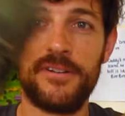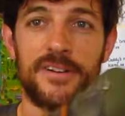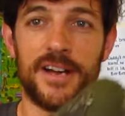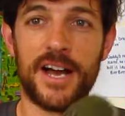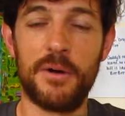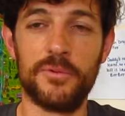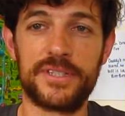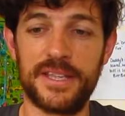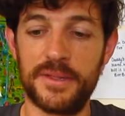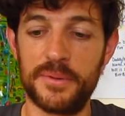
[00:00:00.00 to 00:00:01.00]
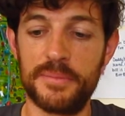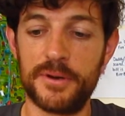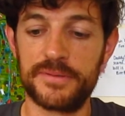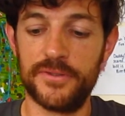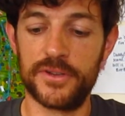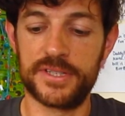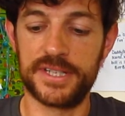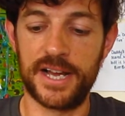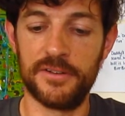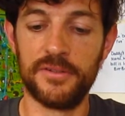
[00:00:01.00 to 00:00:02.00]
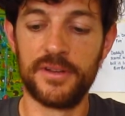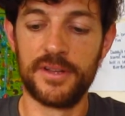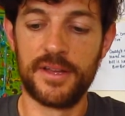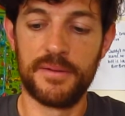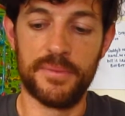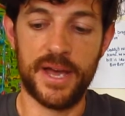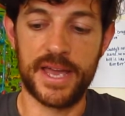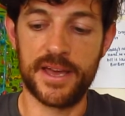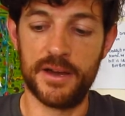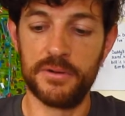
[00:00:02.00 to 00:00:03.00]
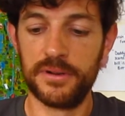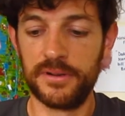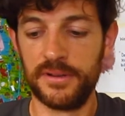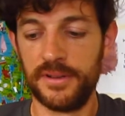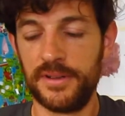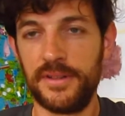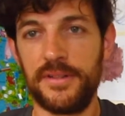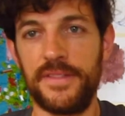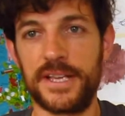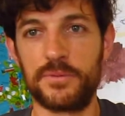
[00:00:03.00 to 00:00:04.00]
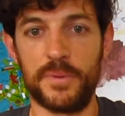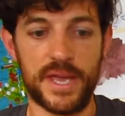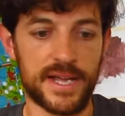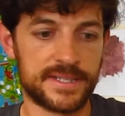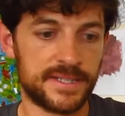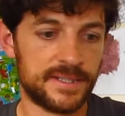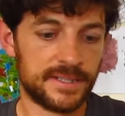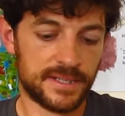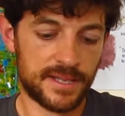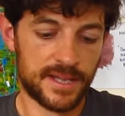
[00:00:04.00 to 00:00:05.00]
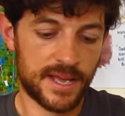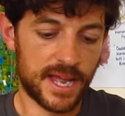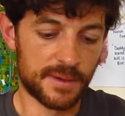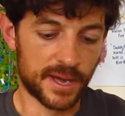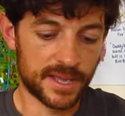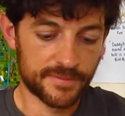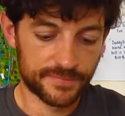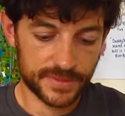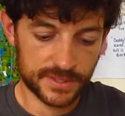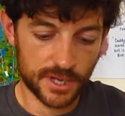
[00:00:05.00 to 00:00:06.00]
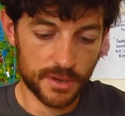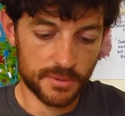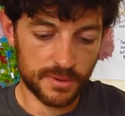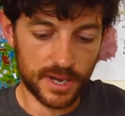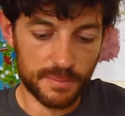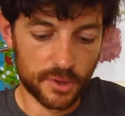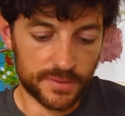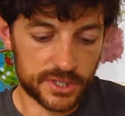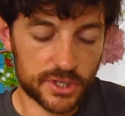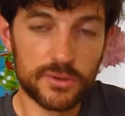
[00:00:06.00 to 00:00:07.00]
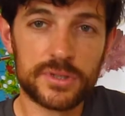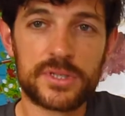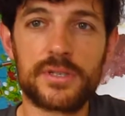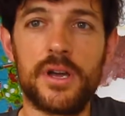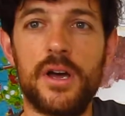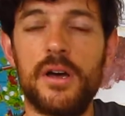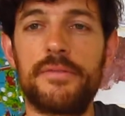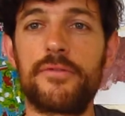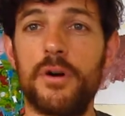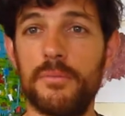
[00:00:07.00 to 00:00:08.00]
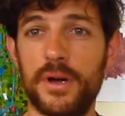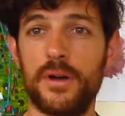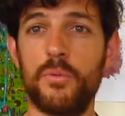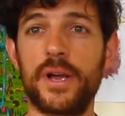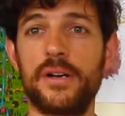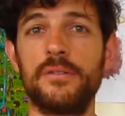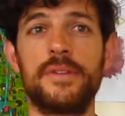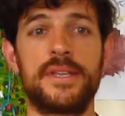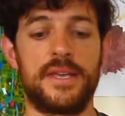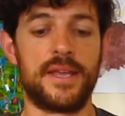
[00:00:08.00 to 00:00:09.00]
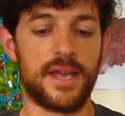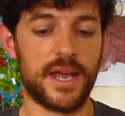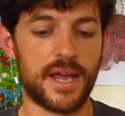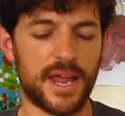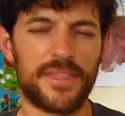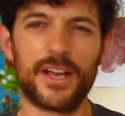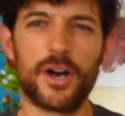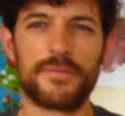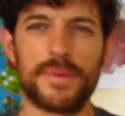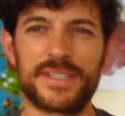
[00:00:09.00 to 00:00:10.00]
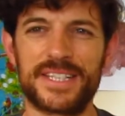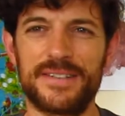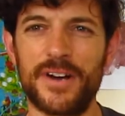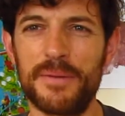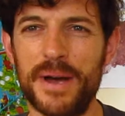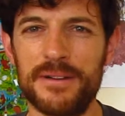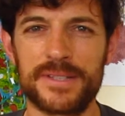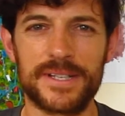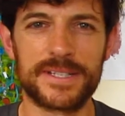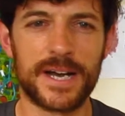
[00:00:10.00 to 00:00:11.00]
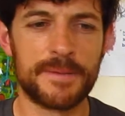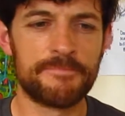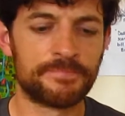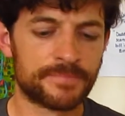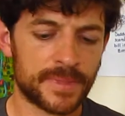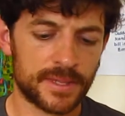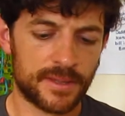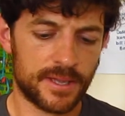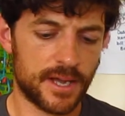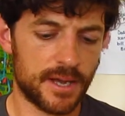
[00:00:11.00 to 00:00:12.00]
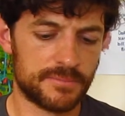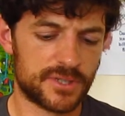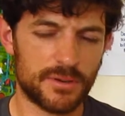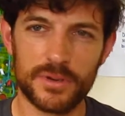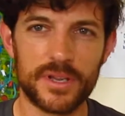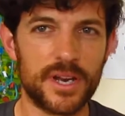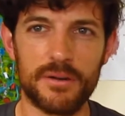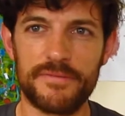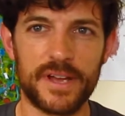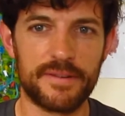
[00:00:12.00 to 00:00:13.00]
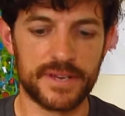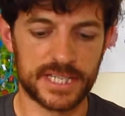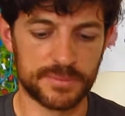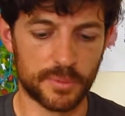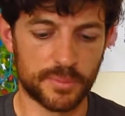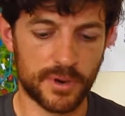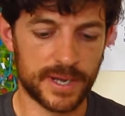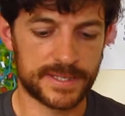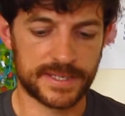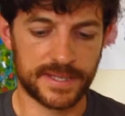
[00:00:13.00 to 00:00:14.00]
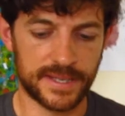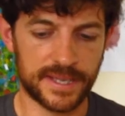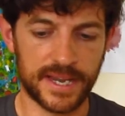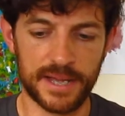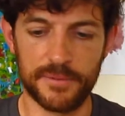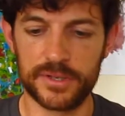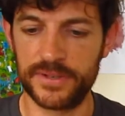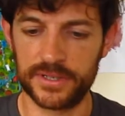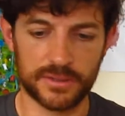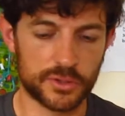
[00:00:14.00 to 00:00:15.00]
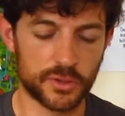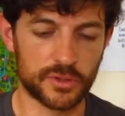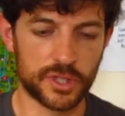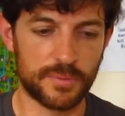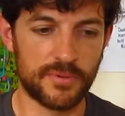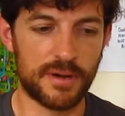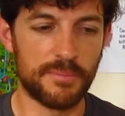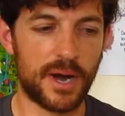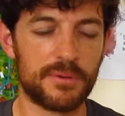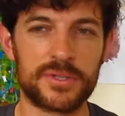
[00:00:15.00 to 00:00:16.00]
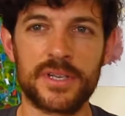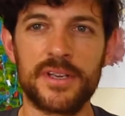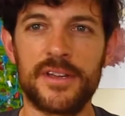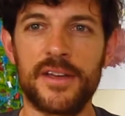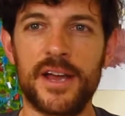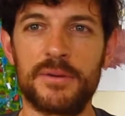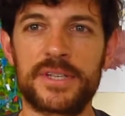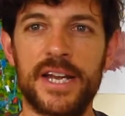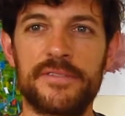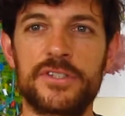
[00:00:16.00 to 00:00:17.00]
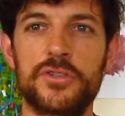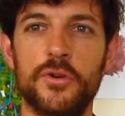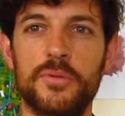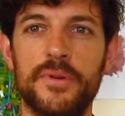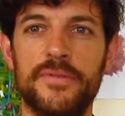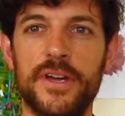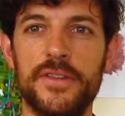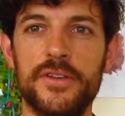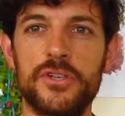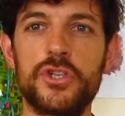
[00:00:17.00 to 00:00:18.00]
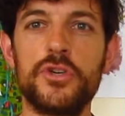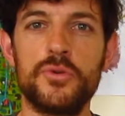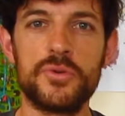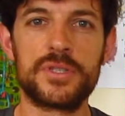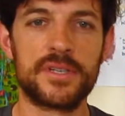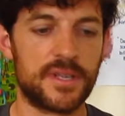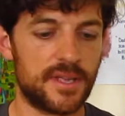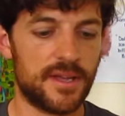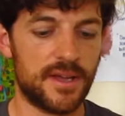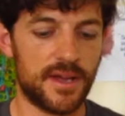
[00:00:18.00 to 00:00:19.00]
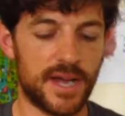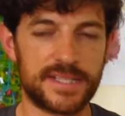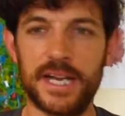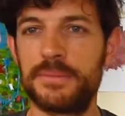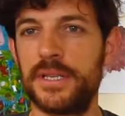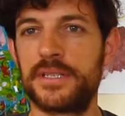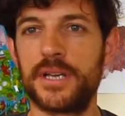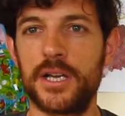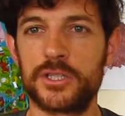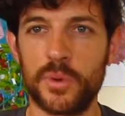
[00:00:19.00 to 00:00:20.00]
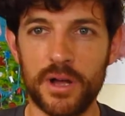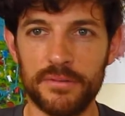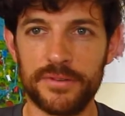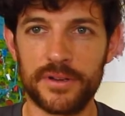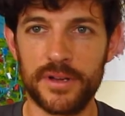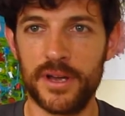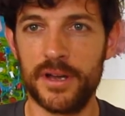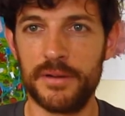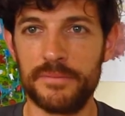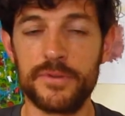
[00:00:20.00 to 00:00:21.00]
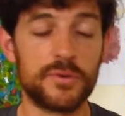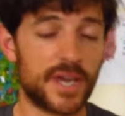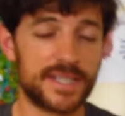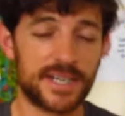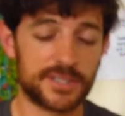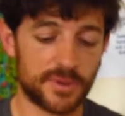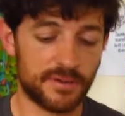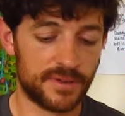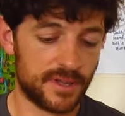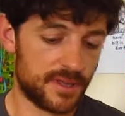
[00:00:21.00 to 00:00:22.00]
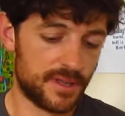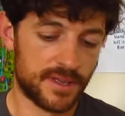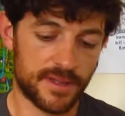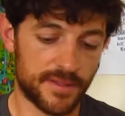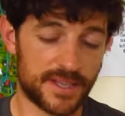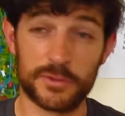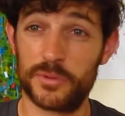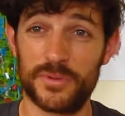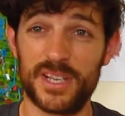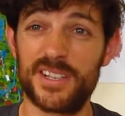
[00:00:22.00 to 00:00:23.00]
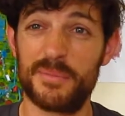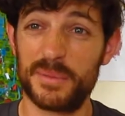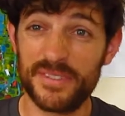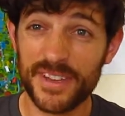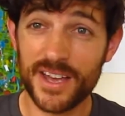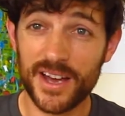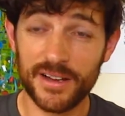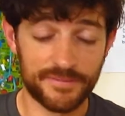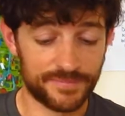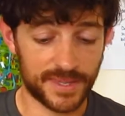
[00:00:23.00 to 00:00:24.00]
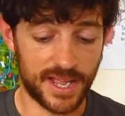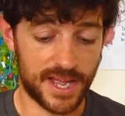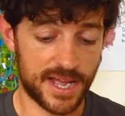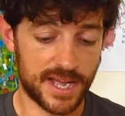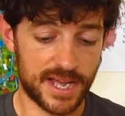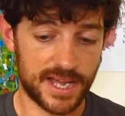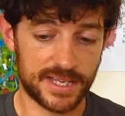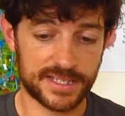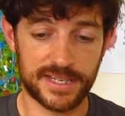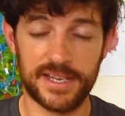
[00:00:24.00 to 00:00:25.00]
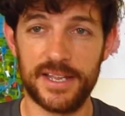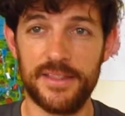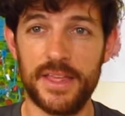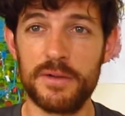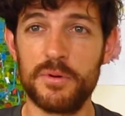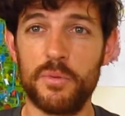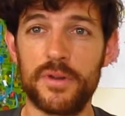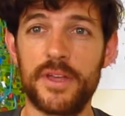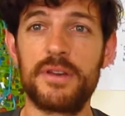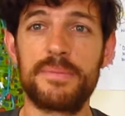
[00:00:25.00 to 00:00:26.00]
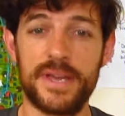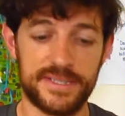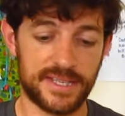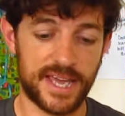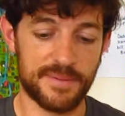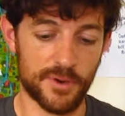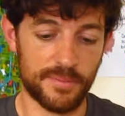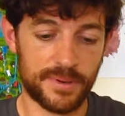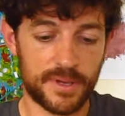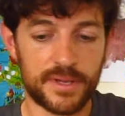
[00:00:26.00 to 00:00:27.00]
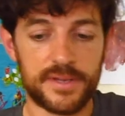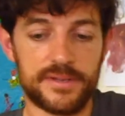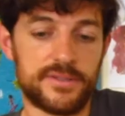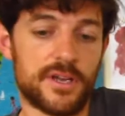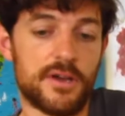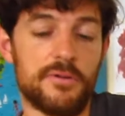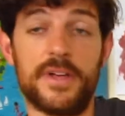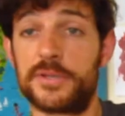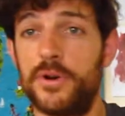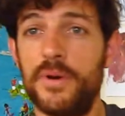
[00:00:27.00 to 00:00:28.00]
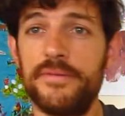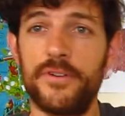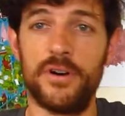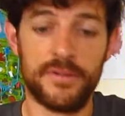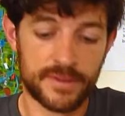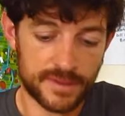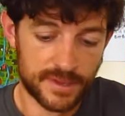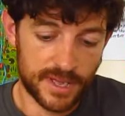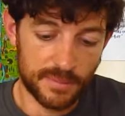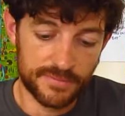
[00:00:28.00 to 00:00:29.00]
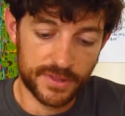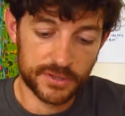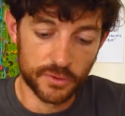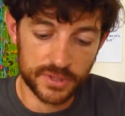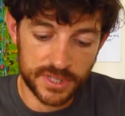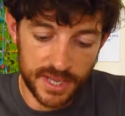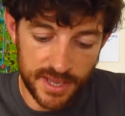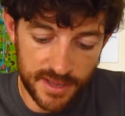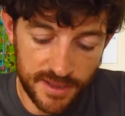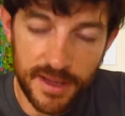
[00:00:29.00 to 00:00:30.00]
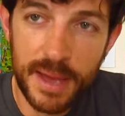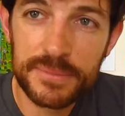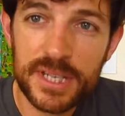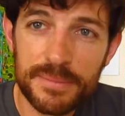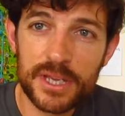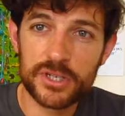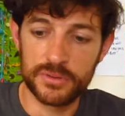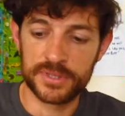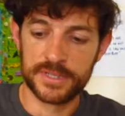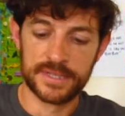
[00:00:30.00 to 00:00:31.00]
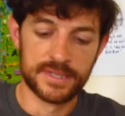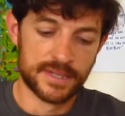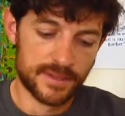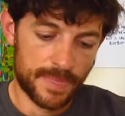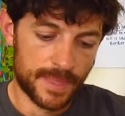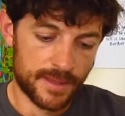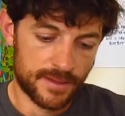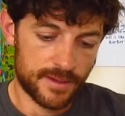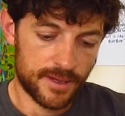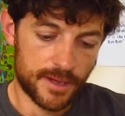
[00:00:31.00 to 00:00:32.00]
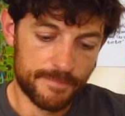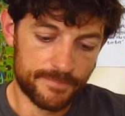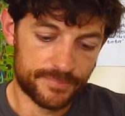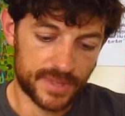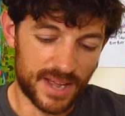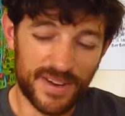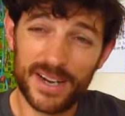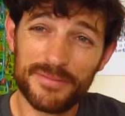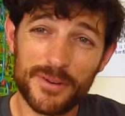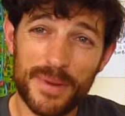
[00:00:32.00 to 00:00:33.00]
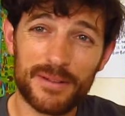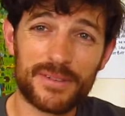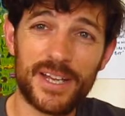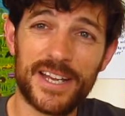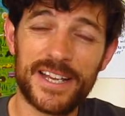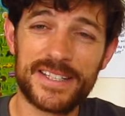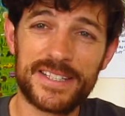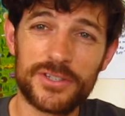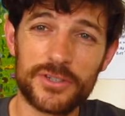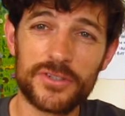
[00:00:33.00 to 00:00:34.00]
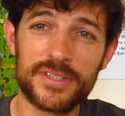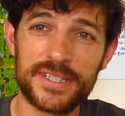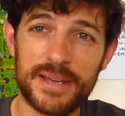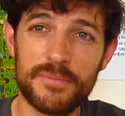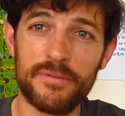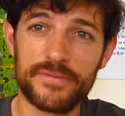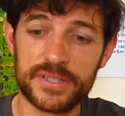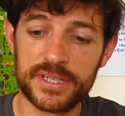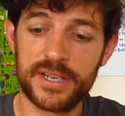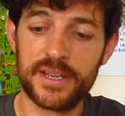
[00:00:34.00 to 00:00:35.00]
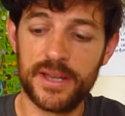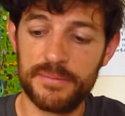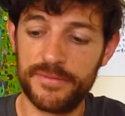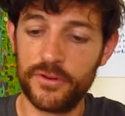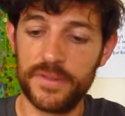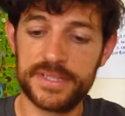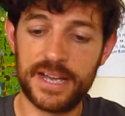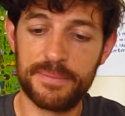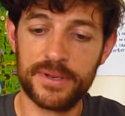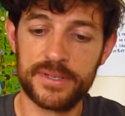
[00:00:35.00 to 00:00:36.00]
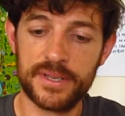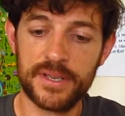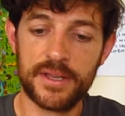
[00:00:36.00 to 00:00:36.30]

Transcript: I wouldn't say they were the most versatile, but hey ho, that's what we had. Anyway, so I bought these shoes from Wiggle. I think I got them for about £65 at the time. So, you know, a fairly reasonable price. Again, like most things, I was short shopping around, but I was kind of stuck with shoes. I typed in size 12, UK size 12. That's how big my feet are. And they were one of the only pairs that came up. So that's what I went for. I went for the Dorsia MTB shoes. I've had them for about just under 10 months before this happened.